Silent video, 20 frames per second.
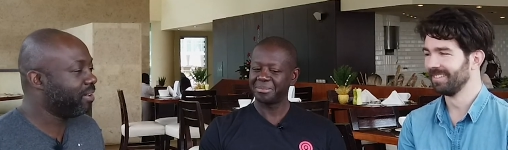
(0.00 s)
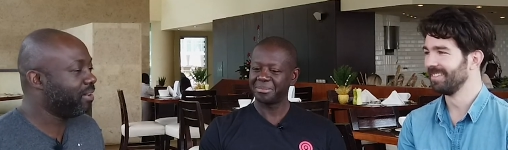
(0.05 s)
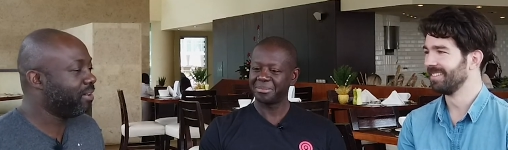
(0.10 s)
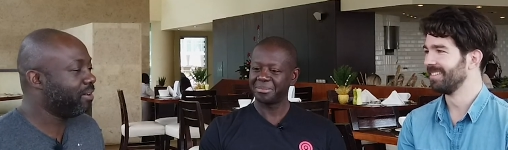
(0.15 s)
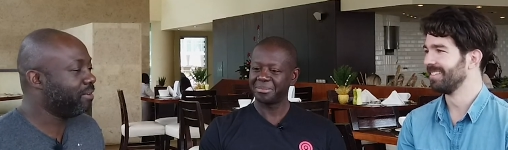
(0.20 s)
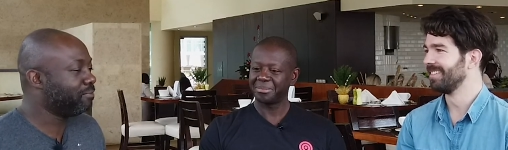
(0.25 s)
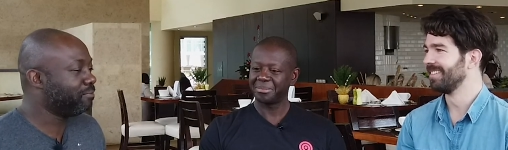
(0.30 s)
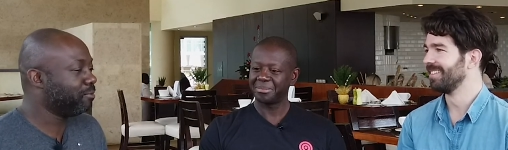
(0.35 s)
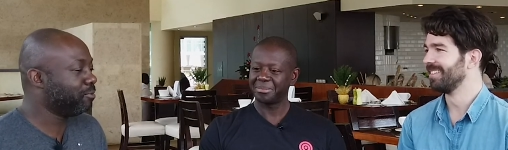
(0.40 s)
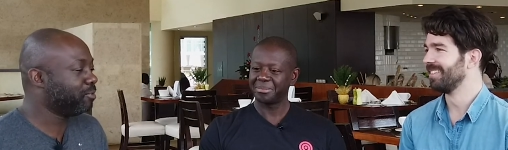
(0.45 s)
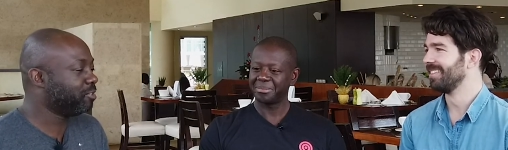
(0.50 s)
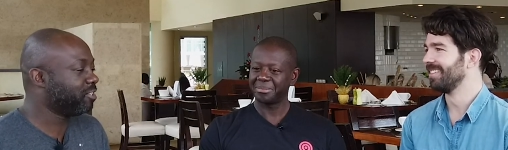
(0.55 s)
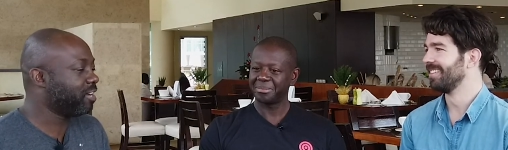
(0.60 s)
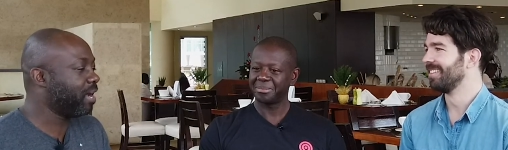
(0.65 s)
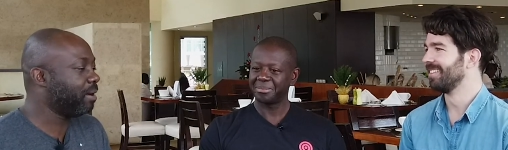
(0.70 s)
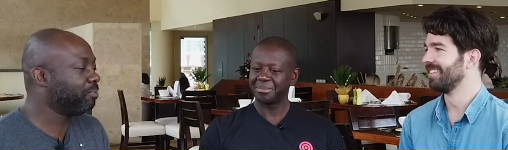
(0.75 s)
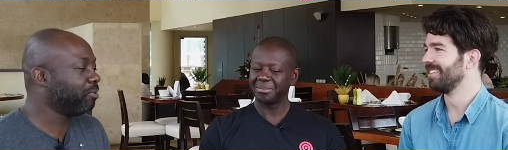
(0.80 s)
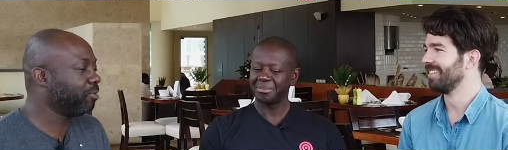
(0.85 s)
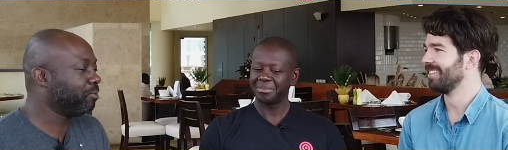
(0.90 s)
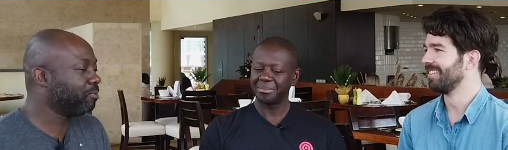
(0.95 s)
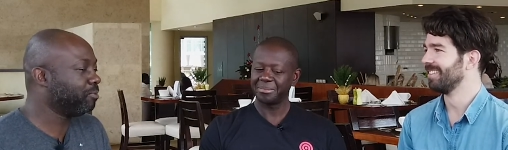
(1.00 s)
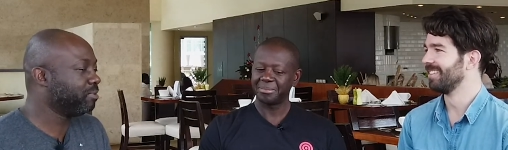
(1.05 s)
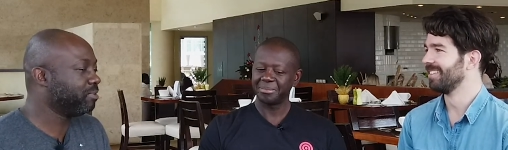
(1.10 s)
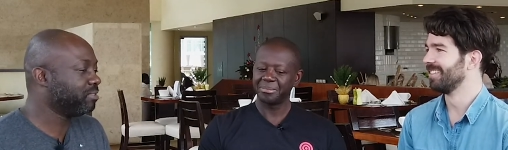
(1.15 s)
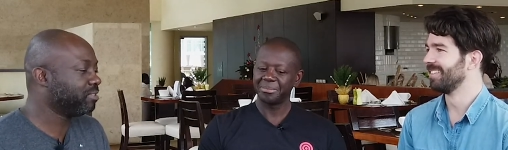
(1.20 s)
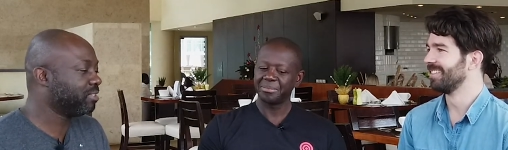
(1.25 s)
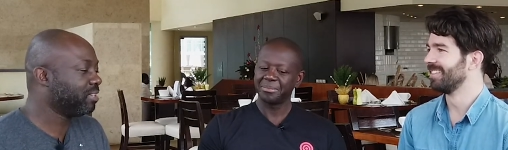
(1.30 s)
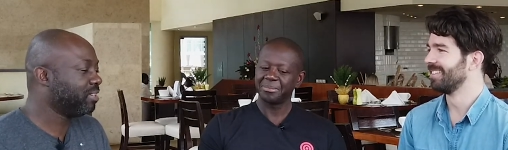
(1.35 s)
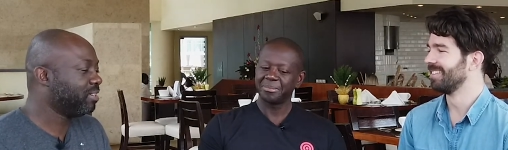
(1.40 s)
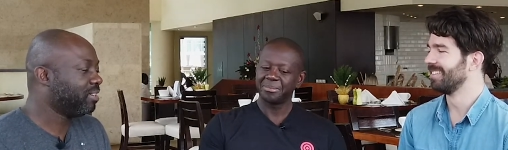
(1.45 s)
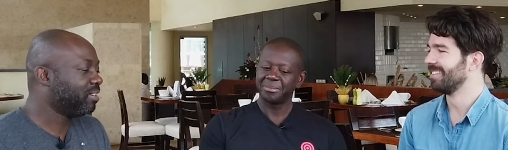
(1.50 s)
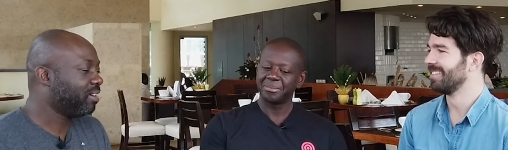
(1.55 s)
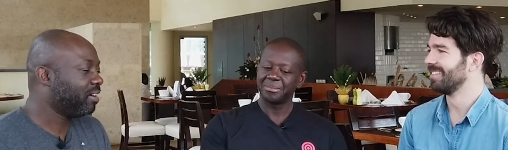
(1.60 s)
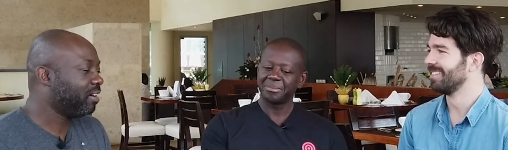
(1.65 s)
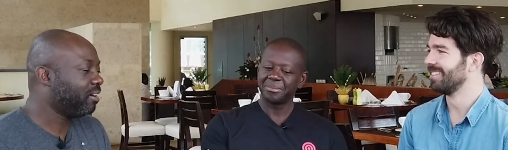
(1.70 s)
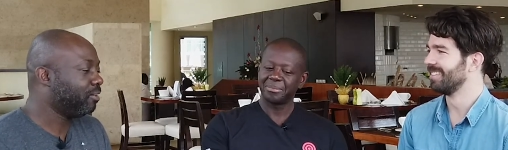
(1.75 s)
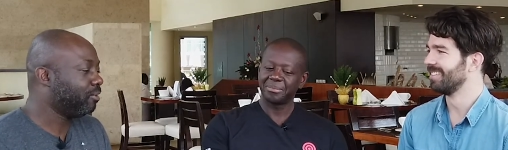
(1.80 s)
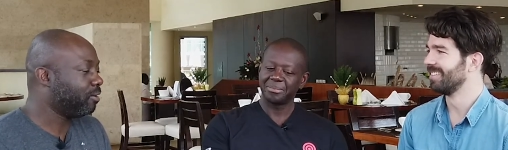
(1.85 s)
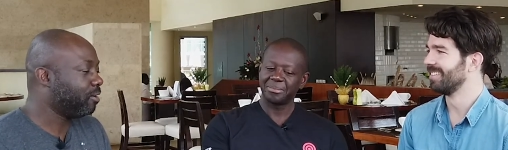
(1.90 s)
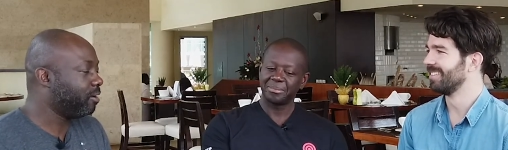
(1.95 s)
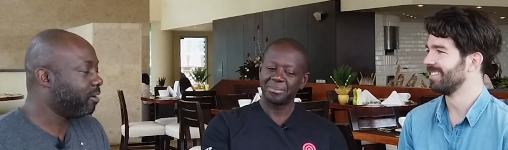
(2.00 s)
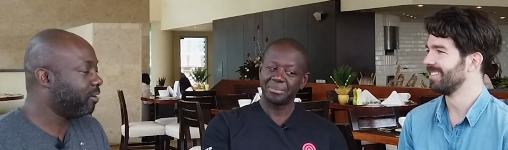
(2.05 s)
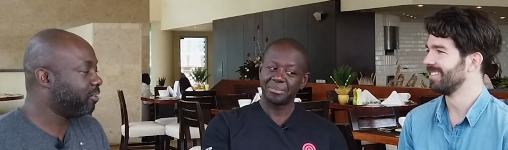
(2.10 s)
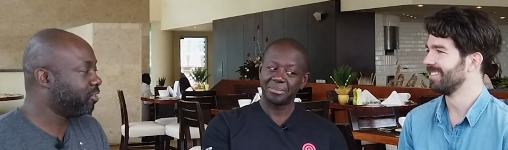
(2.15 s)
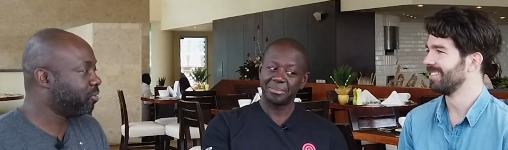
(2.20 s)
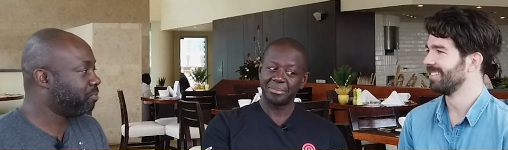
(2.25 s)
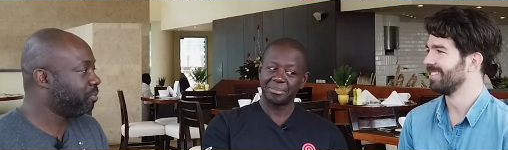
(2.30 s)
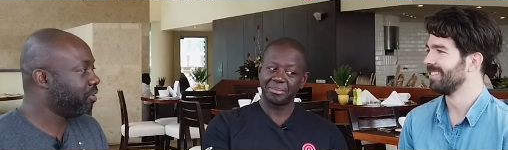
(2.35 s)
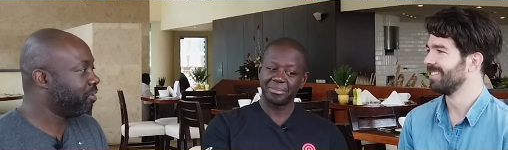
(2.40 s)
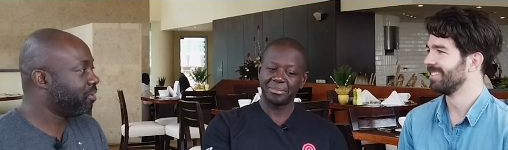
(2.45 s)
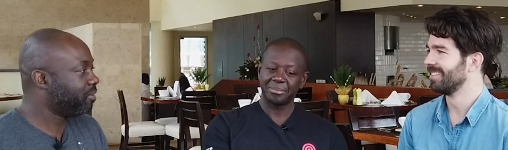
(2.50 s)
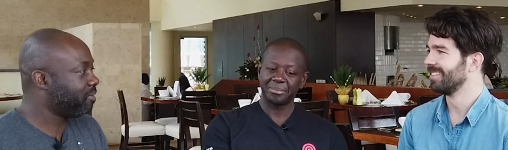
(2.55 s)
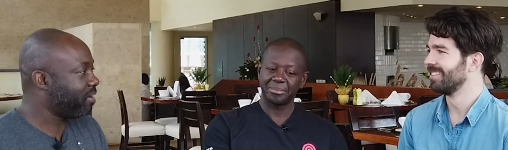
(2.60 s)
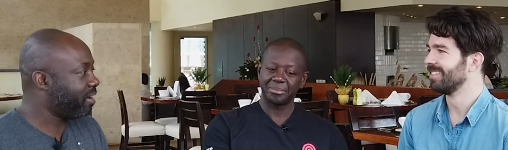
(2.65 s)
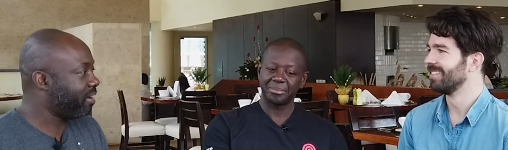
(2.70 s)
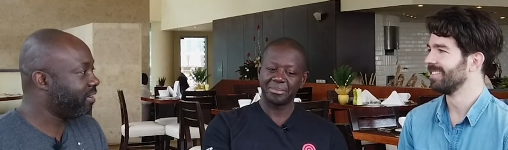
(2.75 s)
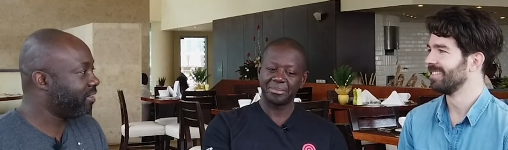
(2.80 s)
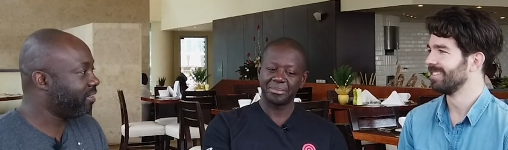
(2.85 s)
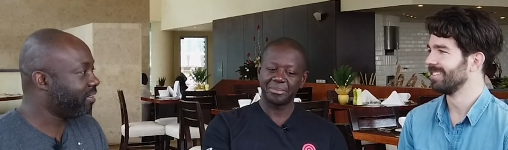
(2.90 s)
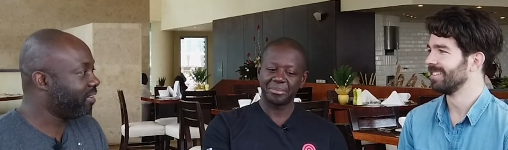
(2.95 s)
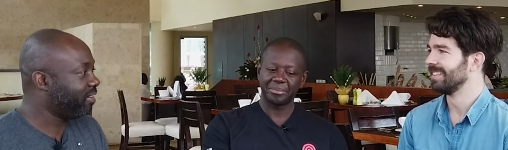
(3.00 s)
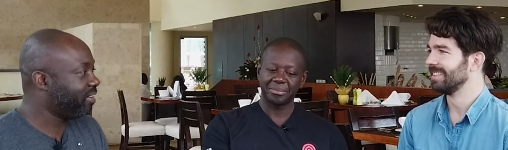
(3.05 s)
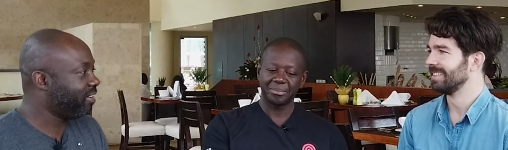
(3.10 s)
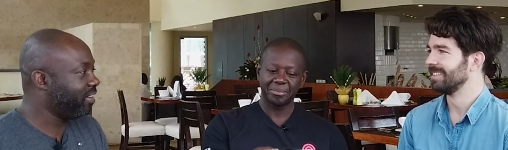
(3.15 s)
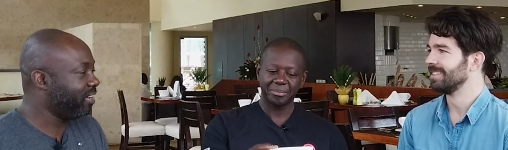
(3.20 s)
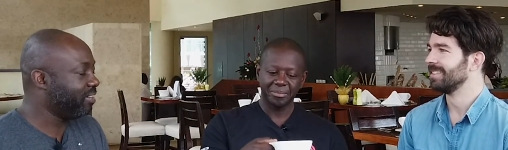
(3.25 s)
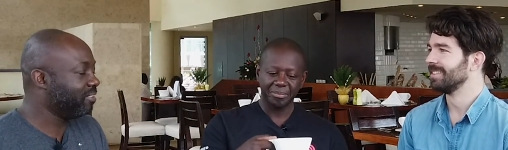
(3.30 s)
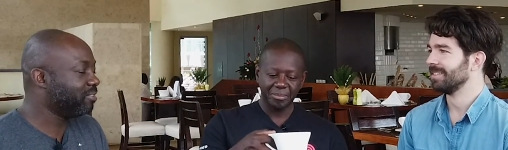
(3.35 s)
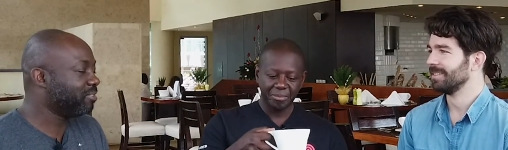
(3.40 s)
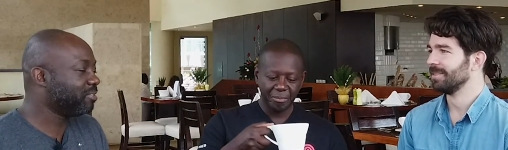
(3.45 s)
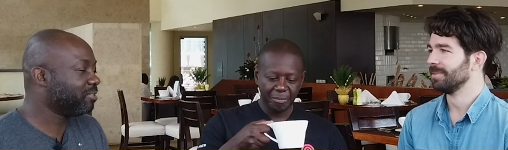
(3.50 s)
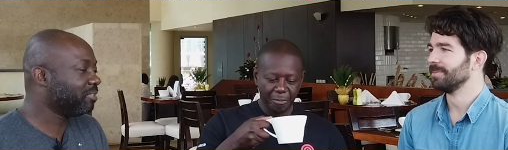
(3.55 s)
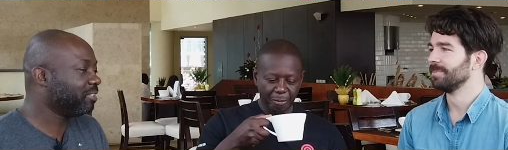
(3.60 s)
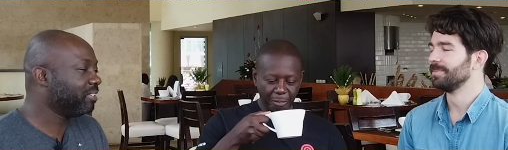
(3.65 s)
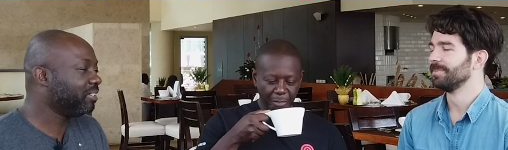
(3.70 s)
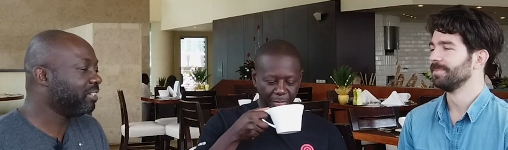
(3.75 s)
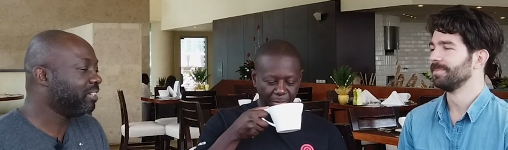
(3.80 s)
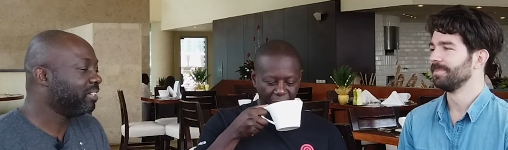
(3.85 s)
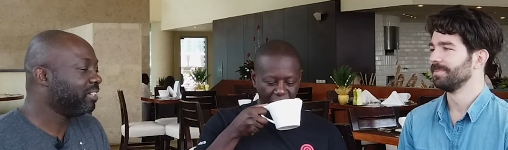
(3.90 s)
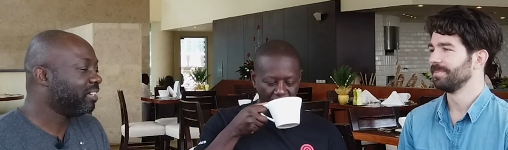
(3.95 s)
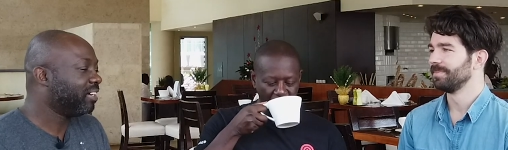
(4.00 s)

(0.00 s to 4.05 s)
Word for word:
Speaker 1: Uh, first chapter was a large bureaucratic uh, industry,